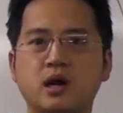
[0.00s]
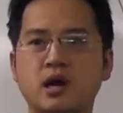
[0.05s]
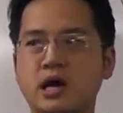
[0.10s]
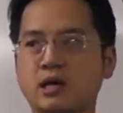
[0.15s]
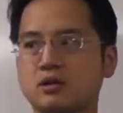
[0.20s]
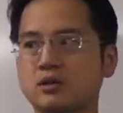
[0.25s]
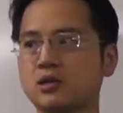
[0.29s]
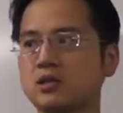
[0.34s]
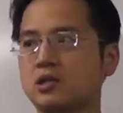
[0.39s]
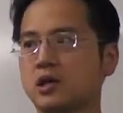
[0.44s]
at
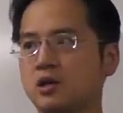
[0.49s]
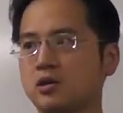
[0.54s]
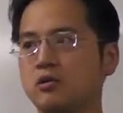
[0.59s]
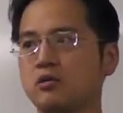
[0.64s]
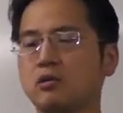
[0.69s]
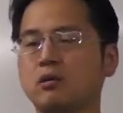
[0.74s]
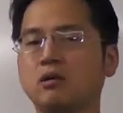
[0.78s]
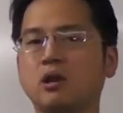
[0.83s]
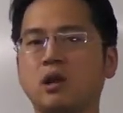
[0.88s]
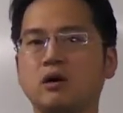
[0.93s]
the
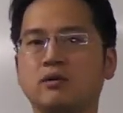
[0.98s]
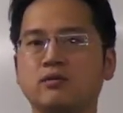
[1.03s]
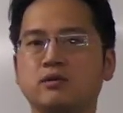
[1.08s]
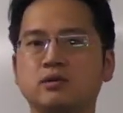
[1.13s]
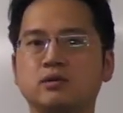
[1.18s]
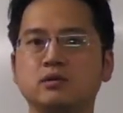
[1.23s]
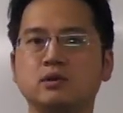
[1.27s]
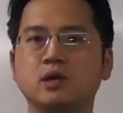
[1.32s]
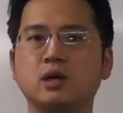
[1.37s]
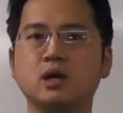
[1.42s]
cellular
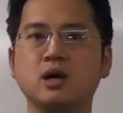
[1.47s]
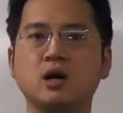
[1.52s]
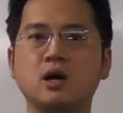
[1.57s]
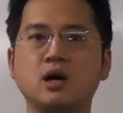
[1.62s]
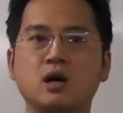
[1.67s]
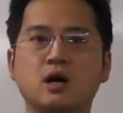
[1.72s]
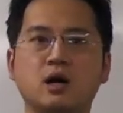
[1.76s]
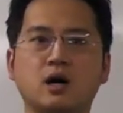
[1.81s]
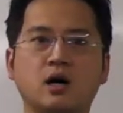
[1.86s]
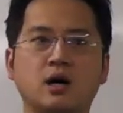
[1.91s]
level.
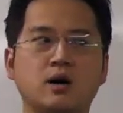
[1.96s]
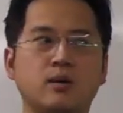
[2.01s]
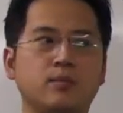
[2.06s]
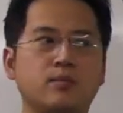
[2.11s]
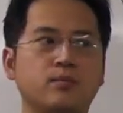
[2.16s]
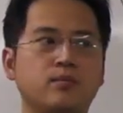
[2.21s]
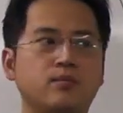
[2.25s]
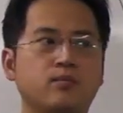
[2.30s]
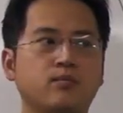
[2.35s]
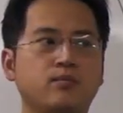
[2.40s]

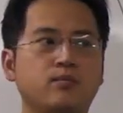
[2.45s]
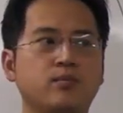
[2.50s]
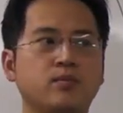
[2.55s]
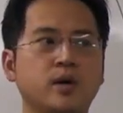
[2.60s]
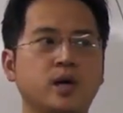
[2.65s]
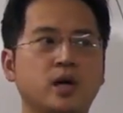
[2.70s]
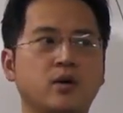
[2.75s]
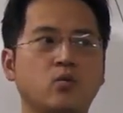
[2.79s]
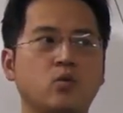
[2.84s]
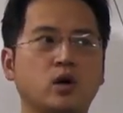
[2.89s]

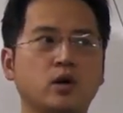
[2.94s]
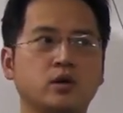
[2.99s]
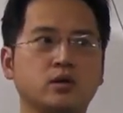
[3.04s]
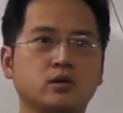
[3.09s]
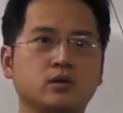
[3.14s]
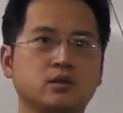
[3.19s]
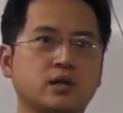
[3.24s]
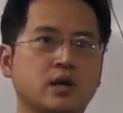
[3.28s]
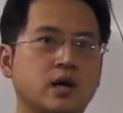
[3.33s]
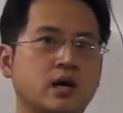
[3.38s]
And what
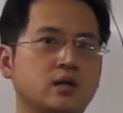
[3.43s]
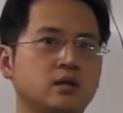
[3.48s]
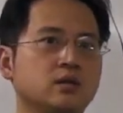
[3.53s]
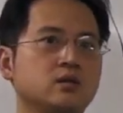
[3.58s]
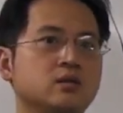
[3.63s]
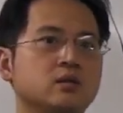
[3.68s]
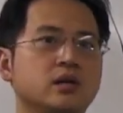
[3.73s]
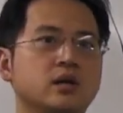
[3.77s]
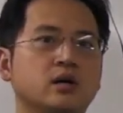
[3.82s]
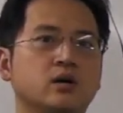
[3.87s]
does that
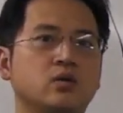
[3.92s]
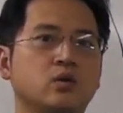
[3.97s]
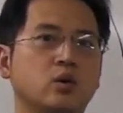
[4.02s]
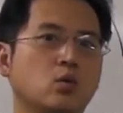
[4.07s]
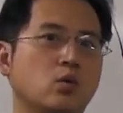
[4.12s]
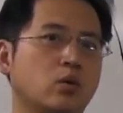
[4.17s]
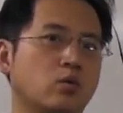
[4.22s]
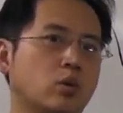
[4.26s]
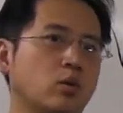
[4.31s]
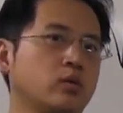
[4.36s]
entail?
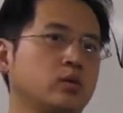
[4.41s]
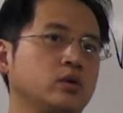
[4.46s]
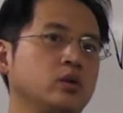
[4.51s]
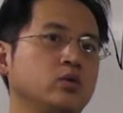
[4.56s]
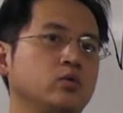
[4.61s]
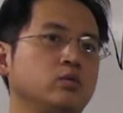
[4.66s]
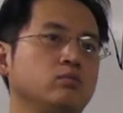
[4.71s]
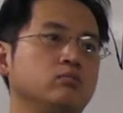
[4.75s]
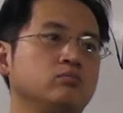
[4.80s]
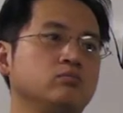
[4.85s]
What would
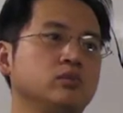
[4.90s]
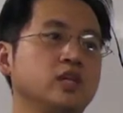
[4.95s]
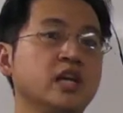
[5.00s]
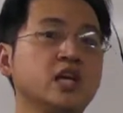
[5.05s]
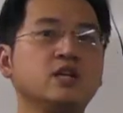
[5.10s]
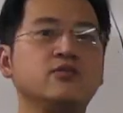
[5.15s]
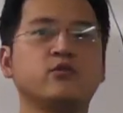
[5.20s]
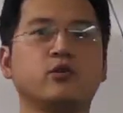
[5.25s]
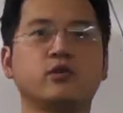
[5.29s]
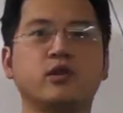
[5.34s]
you
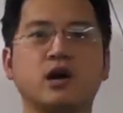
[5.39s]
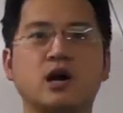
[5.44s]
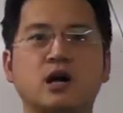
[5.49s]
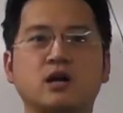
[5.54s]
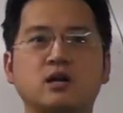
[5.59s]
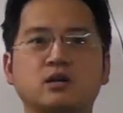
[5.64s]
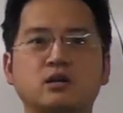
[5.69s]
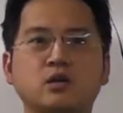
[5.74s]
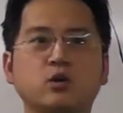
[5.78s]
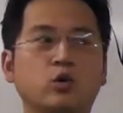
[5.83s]
need for that
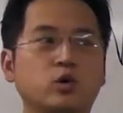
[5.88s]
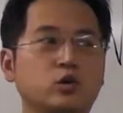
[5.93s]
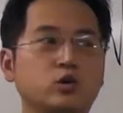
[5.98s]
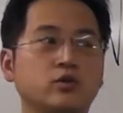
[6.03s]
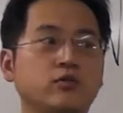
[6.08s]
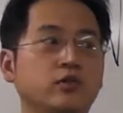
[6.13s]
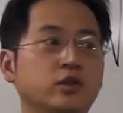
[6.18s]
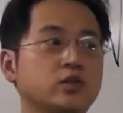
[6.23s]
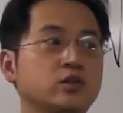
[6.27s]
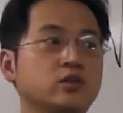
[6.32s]
in order to
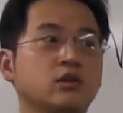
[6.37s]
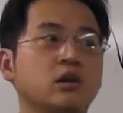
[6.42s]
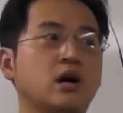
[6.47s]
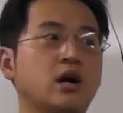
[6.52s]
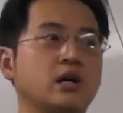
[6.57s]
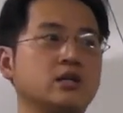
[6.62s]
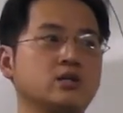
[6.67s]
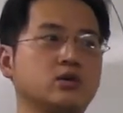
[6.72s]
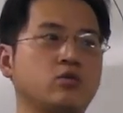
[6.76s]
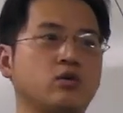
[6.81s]

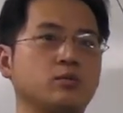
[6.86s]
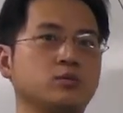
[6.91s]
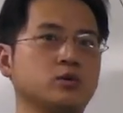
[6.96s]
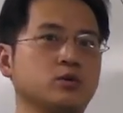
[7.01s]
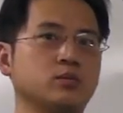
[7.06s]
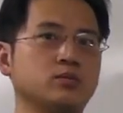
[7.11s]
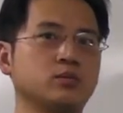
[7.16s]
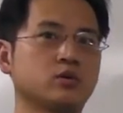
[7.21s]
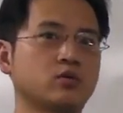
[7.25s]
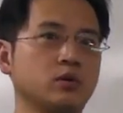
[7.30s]
visualize
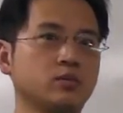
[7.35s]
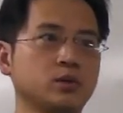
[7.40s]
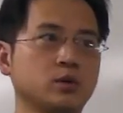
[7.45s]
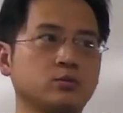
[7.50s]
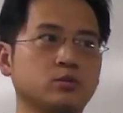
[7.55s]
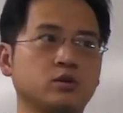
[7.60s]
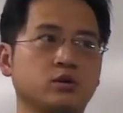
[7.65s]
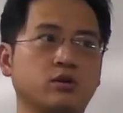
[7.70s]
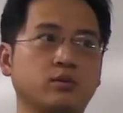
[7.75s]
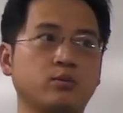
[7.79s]
chromosomes?
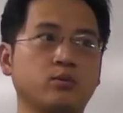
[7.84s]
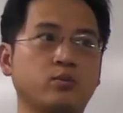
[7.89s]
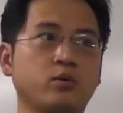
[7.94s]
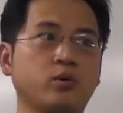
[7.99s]
Chromosomes are